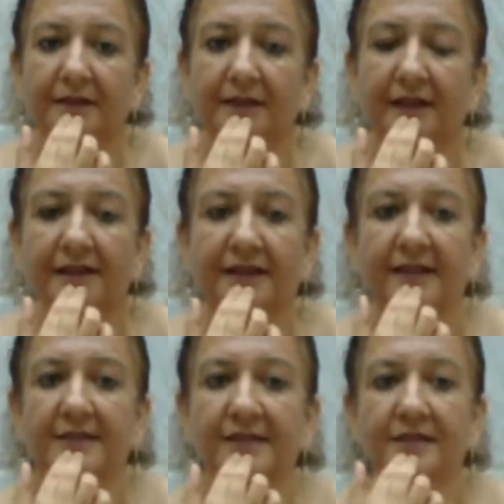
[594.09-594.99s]
And the
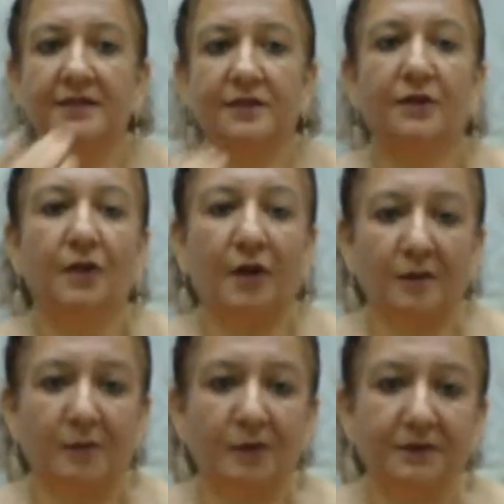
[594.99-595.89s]
next is your
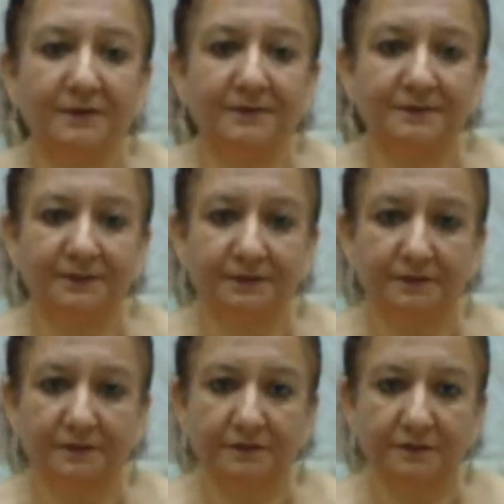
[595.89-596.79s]
collarbone.
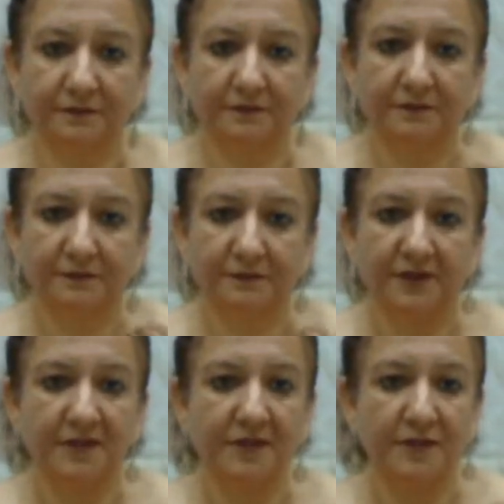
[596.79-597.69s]

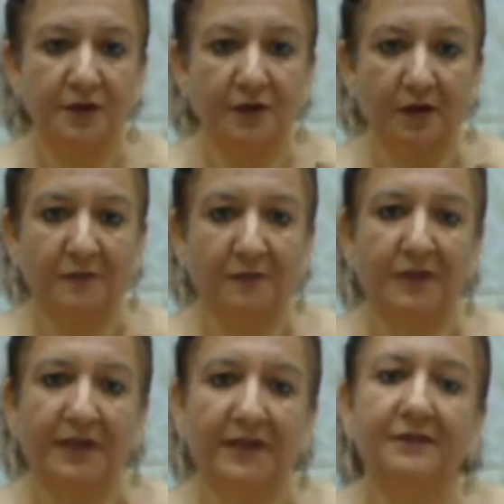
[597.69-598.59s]
This is your
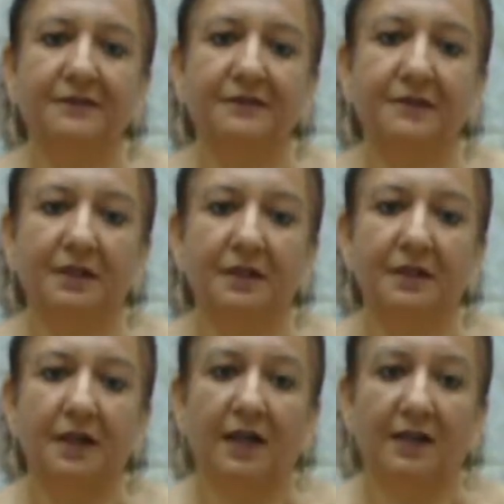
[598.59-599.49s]
collarbone here.
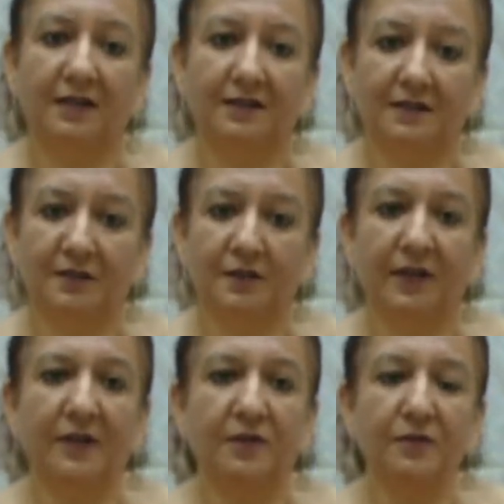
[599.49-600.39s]
And you
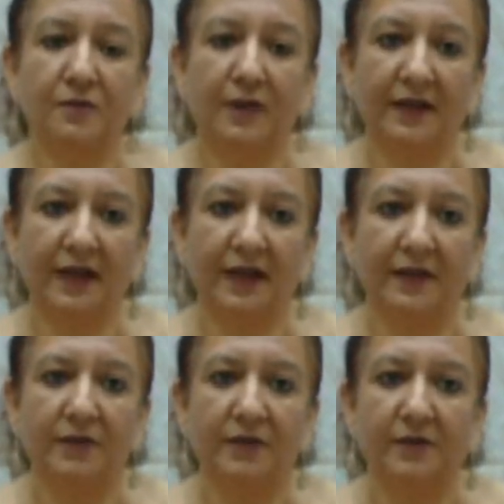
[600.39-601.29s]
can use one hand,
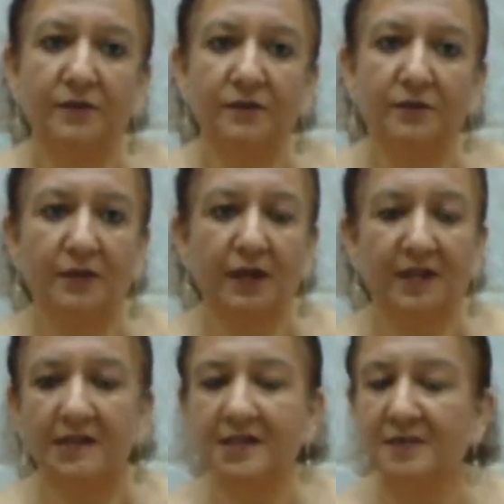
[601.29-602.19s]
you can use two
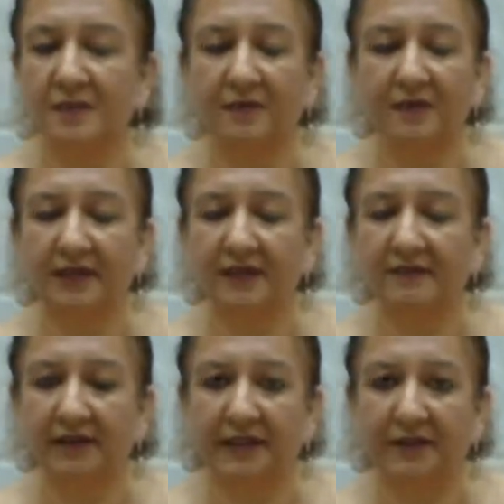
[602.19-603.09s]
hands, it's
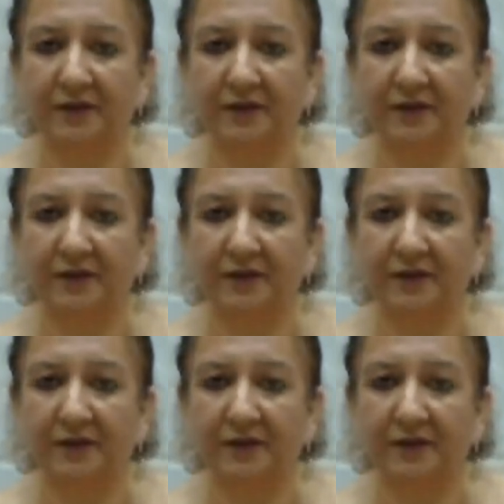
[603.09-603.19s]
perfectly fine,